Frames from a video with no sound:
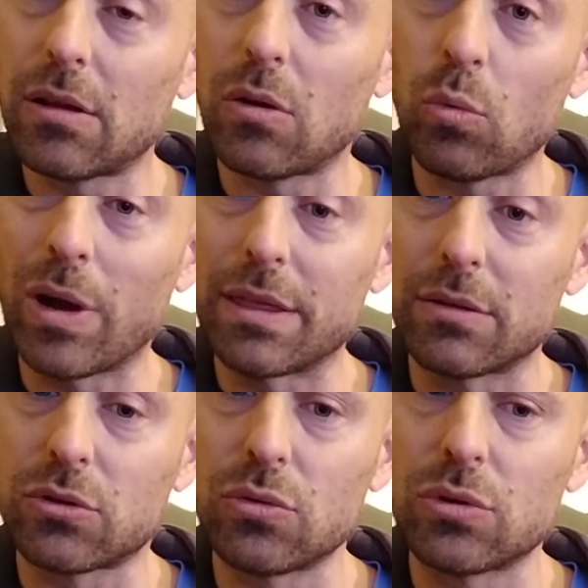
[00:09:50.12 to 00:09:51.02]
when
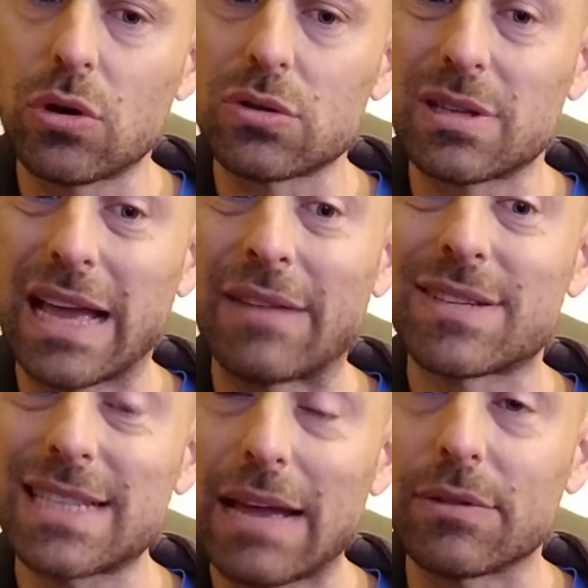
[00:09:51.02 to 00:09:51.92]
the tune goes to
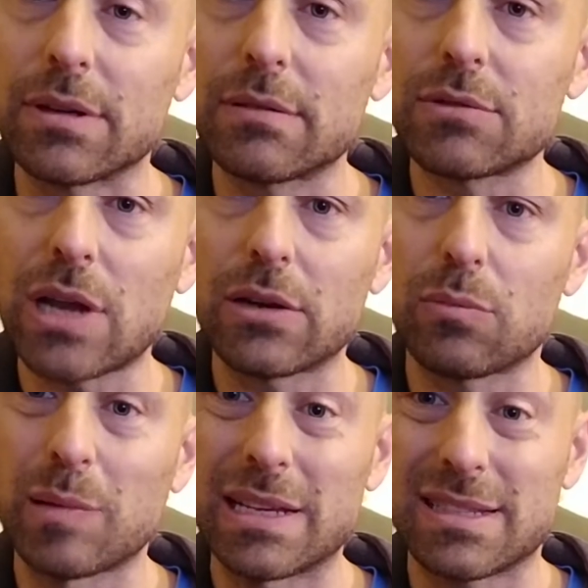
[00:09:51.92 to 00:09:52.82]
F7,
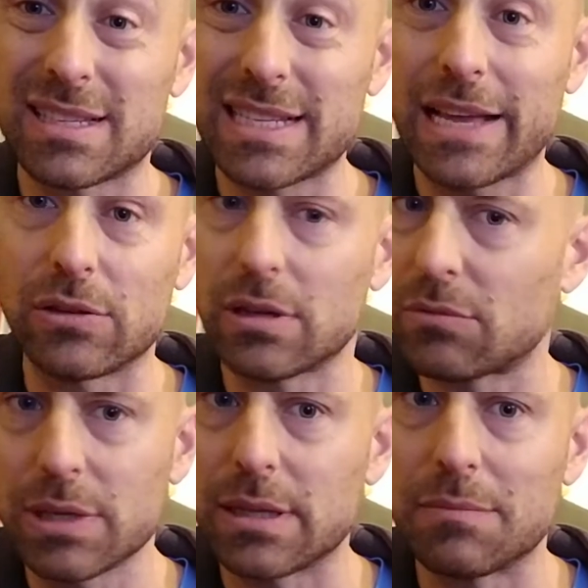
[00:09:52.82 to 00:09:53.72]
Django plays the scale, the
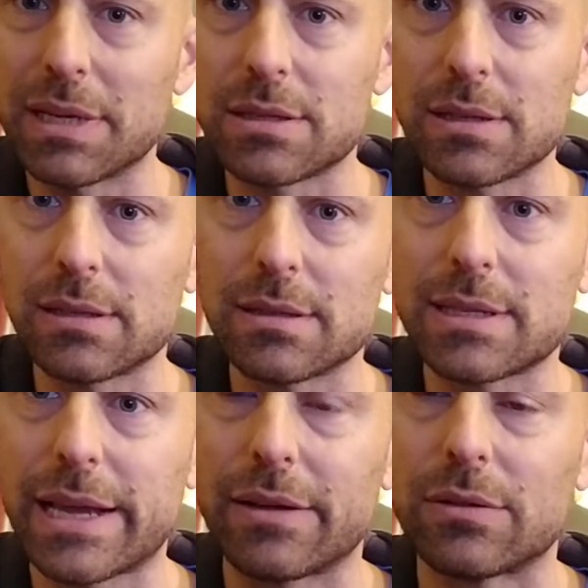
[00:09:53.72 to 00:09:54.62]
Mixolydian
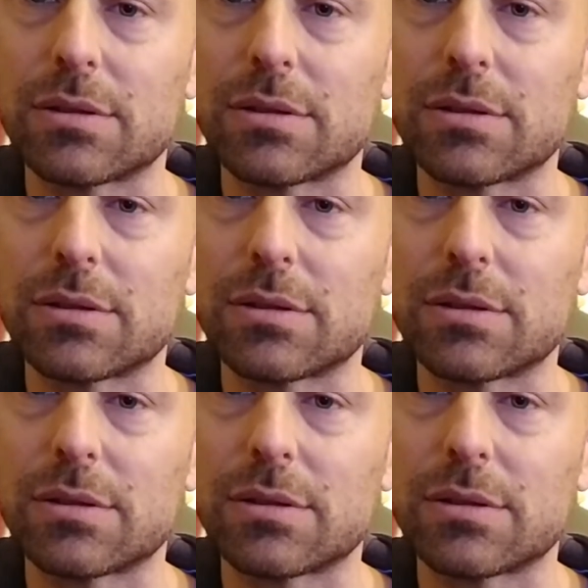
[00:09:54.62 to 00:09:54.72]
scale.